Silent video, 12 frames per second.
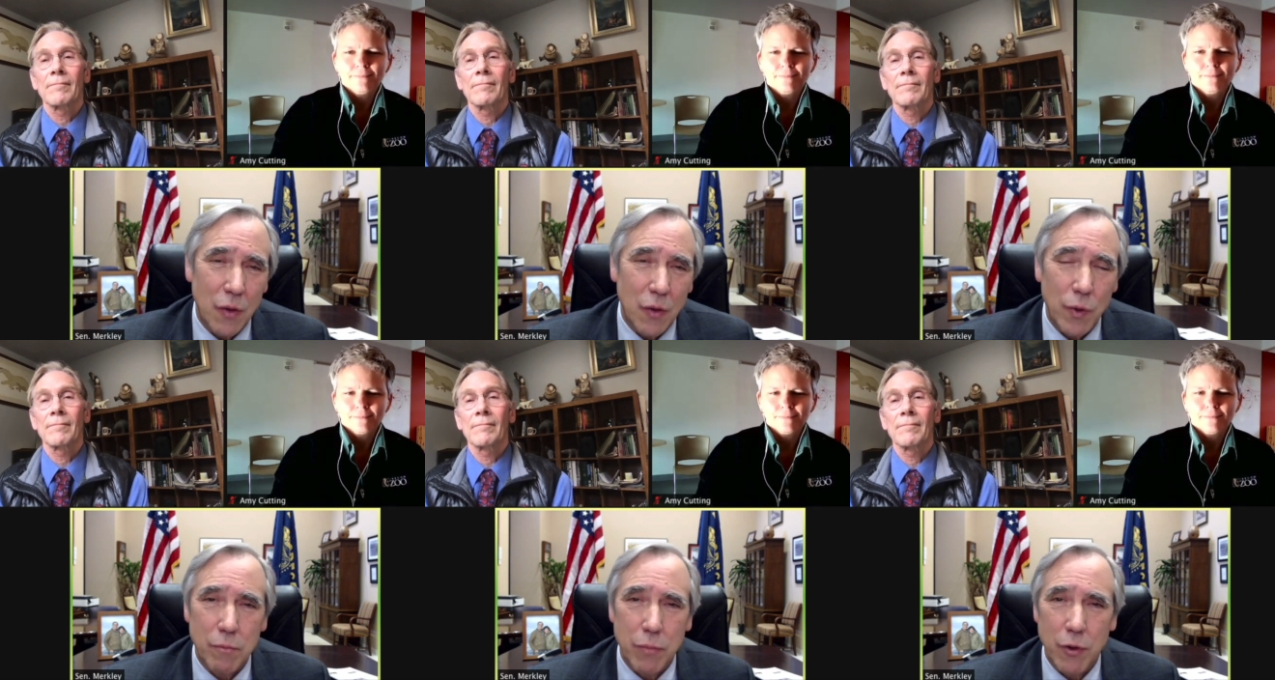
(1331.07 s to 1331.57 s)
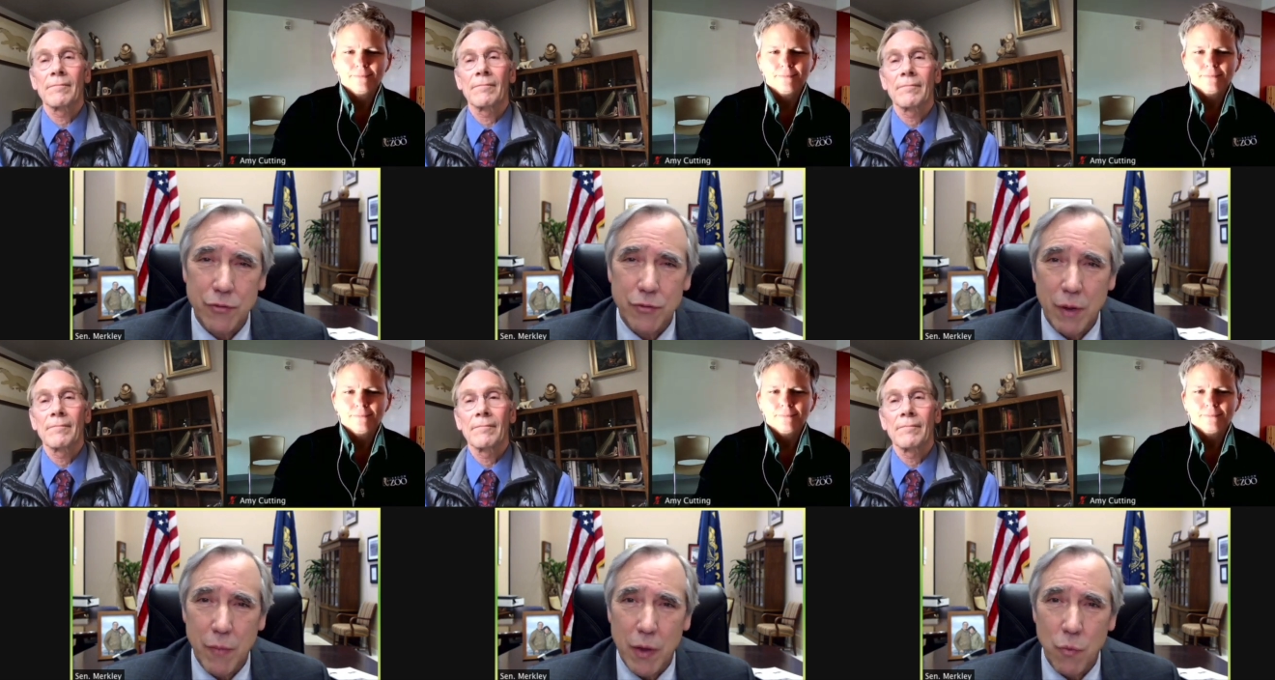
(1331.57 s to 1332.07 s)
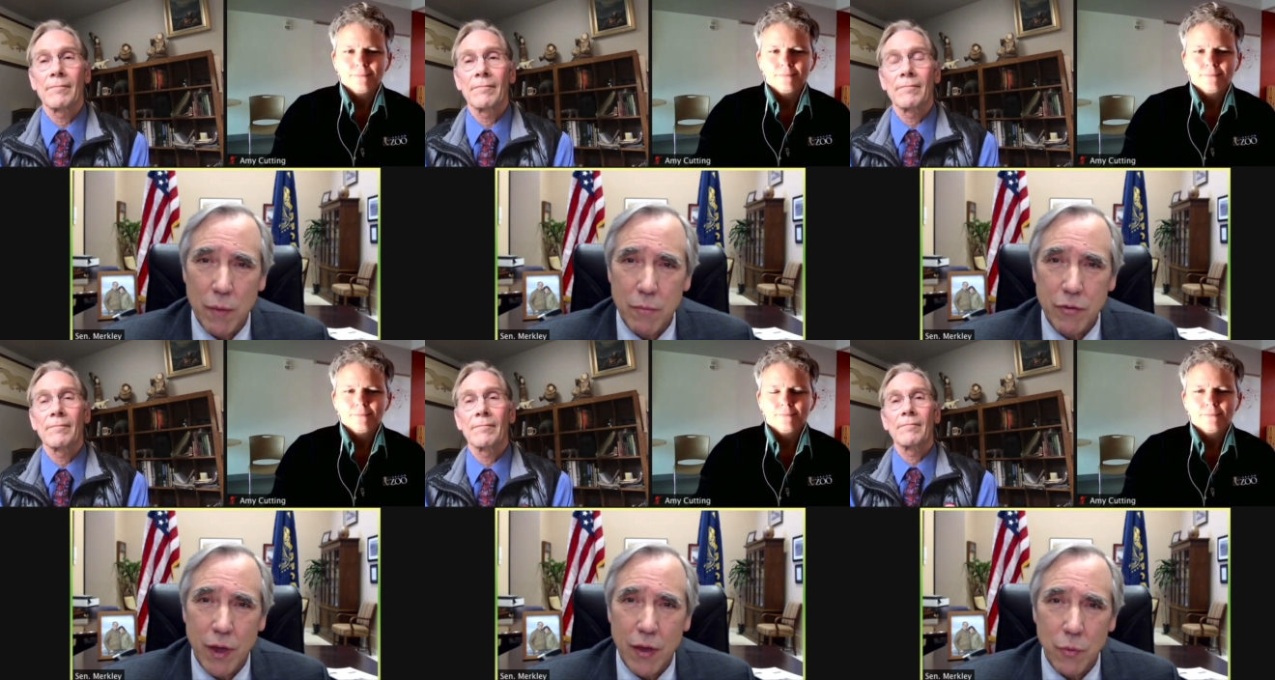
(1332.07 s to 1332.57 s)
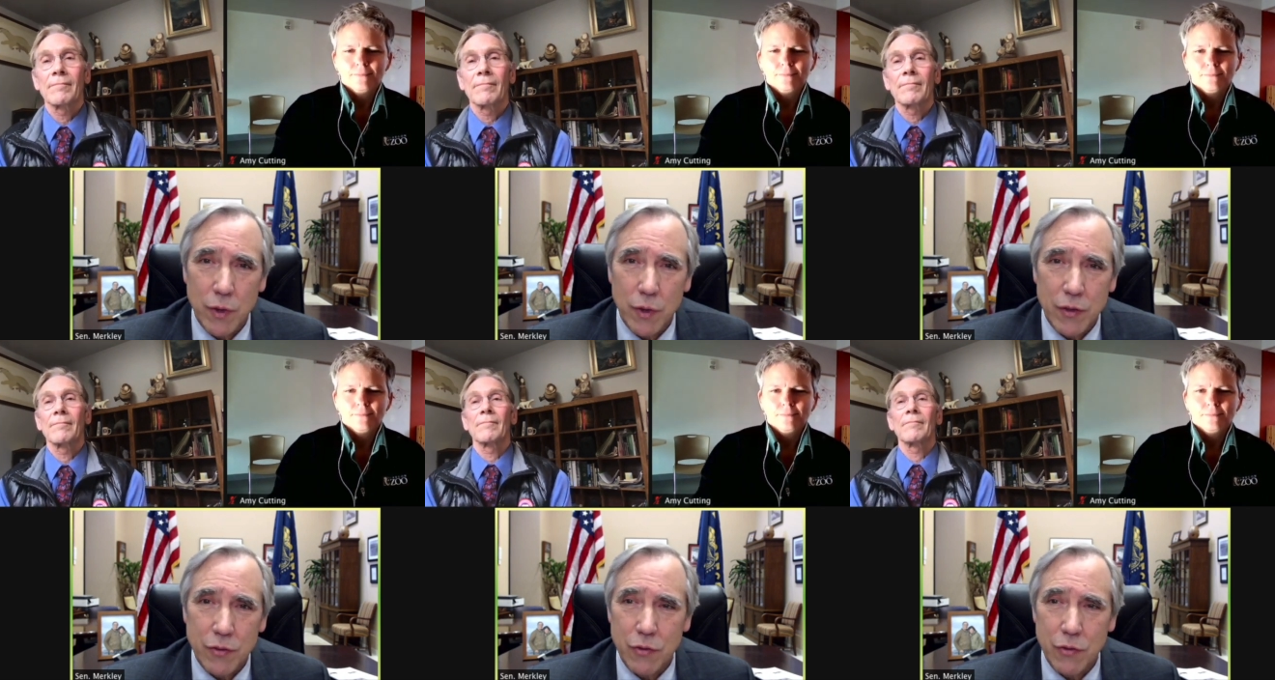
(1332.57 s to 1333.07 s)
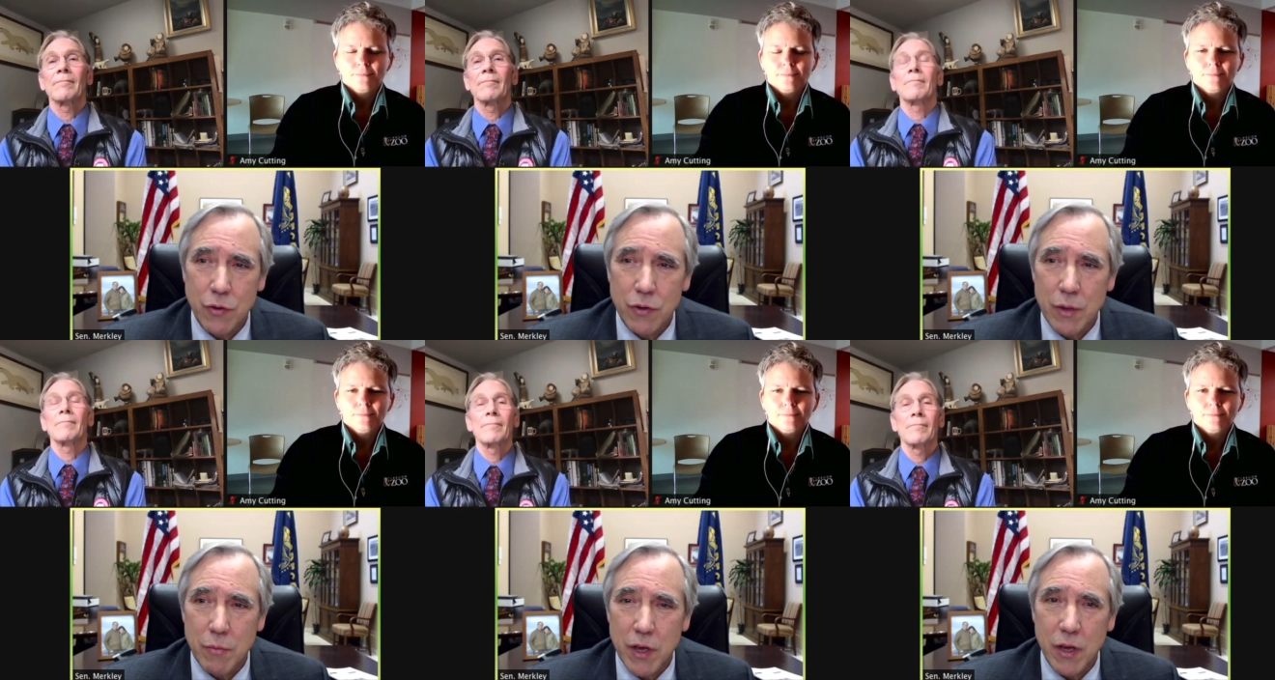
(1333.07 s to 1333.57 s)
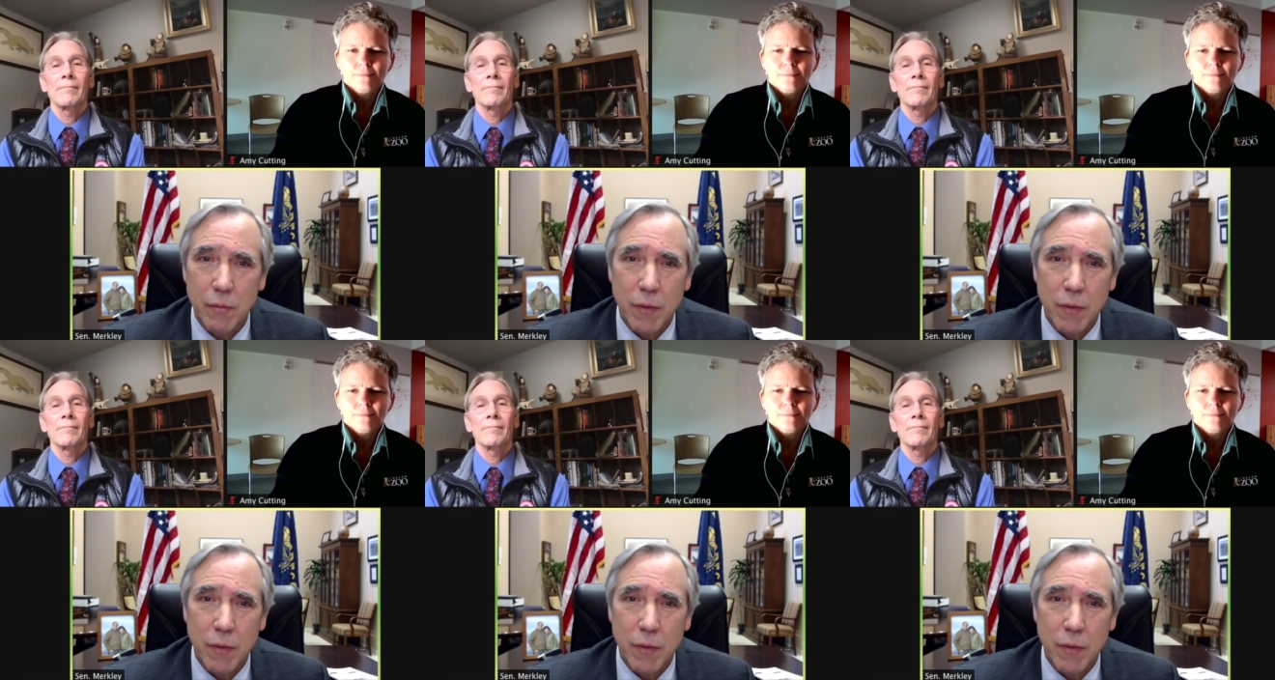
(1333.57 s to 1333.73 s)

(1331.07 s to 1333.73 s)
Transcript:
Speaker 1: We can post it on my website, or we can send you an email.